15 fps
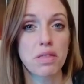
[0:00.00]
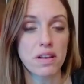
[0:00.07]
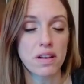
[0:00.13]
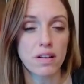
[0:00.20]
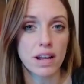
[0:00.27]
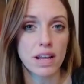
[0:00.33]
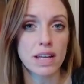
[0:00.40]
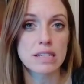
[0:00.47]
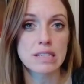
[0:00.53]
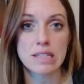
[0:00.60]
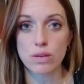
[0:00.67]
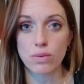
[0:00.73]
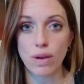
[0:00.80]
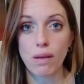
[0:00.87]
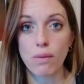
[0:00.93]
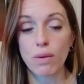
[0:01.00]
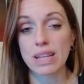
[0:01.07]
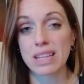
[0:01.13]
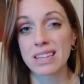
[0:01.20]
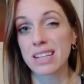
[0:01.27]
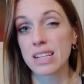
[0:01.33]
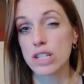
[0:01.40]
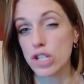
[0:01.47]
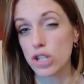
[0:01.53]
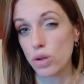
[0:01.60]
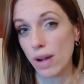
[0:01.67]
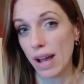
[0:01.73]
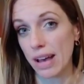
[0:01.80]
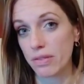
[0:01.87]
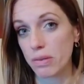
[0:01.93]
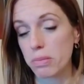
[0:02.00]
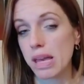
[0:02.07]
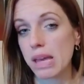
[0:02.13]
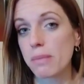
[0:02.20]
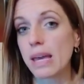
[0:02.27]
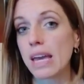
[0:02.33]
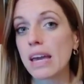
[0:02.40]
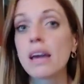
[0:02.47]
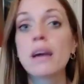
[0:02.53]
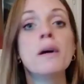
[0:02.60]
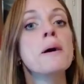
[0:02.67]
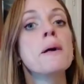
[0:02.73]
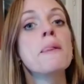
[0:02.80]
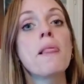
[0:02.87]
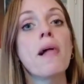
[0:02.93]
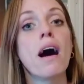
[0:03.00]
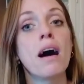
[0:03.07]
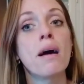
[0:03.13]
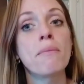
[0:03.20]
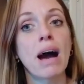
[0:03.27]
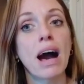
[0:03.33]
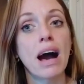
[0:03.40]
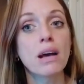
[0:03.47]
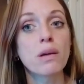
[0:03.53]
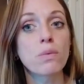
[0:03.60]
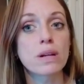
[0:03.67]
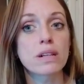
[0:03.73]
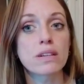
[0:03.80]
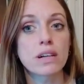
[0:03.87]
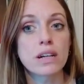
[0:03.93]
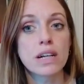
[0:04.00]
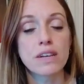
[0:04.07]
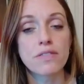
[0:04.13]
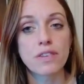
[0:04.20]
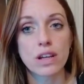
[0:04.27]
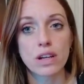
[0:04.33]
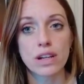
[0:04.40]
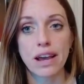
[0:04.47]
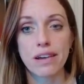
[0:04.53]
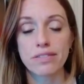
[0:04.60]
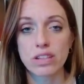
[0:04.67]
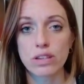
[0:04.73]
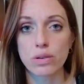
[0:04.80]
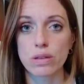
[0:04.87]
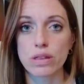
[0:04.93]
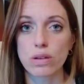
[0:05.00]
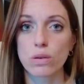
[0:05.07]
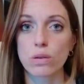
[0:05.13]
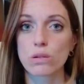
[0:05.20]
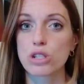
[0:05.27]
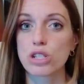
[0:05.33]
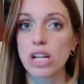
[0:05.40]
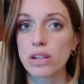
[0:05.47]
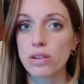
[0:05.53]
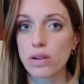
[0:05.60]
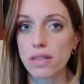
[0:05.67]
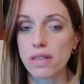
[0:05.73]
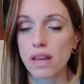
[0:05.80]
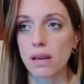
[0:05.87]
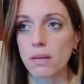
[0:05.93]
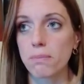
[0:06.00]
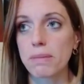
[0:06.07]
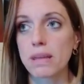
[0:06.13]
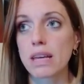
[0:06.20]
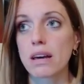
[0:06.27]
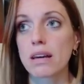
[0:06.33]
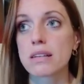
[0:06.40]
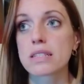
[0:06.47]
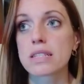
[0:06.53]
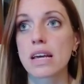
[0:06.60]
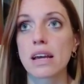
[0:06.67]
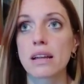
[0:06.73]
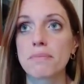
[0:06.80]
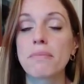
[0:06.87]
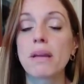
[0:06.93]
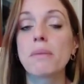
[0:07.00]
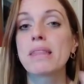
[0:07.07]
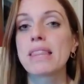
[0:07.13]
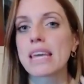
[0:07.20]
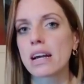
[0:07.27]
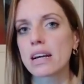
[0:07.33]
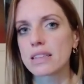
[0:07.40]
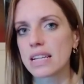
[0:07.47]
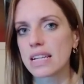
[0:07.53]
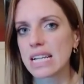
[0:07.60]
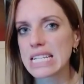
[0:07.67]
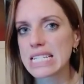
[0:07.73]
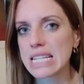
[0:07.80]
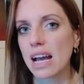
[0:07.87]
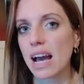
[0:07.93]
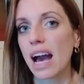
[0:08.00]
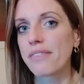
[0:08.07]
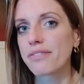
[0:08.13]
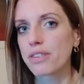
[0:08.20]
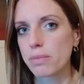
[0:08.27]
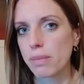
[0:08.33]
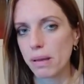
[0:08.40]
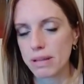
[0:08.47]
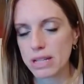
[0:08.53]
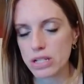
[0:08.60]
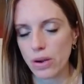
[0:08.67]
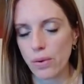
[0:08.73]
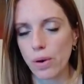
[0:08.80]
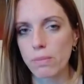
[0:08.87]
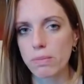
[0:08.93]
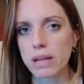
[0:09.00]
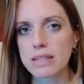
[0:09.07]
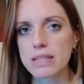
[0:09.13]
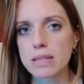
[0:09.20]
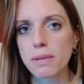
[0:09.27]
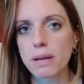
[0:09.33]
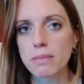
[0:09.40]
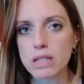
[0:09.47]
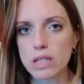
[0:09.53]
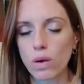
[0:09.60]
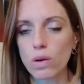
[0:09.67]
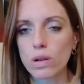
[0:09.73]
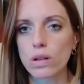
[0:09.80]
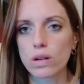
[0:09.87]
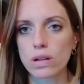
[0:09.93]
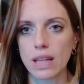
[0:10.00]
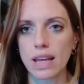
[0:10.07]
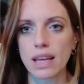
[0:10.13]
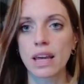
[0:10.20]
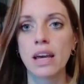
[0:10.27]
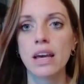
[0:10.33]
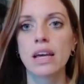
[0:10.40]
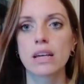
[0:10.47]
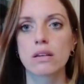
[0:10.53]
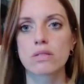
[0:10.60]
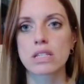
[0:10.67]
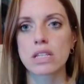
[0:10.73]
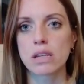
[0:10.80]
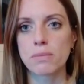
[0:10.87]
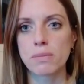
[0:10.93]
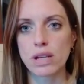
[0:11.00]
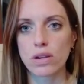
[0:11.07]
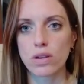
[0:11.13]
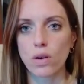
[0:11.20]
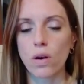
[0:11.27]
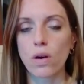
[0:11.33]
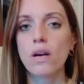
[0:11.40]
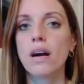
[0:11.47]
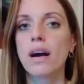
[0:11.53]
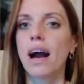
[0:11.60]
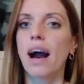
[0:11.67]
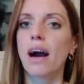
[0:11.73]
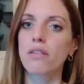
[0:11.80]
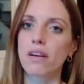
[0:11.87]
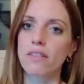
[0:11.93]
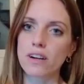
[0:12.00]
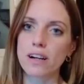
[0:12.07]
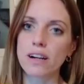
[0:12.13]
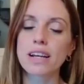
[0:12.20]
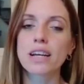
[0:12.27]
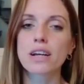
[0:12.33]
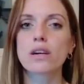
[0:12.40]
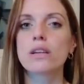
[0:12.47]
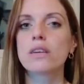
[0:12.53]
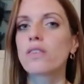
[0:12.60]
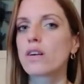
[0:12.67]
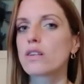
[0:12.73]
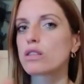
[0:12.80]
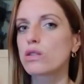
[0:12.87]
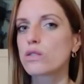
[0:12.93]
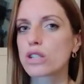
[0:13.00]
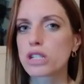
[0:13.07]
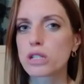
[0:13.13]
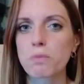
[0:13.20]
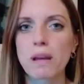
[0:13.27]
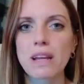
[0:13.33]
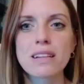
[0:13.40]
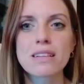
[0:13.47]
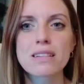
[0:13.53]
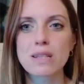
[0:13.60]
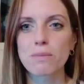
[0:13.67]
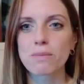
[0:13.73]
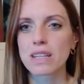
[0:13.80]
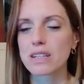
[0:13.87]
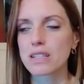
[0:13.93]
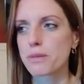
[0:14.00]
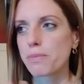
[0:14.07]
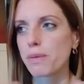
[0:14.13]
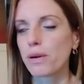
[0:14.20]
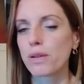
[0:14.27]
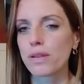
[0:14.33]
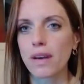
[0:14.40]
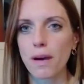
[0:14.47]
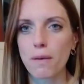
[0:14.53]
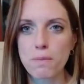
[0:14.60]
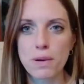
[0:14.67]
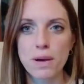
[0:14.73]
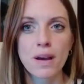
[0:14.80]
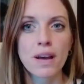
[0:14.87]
theory is the right one and they do have a baby, I wonder if it could have to do with the whole gender thing, because, and maybe they got that idea after the baby shower, because the baby shower looked like it was going to be a girl. However, it could have also just been something to build up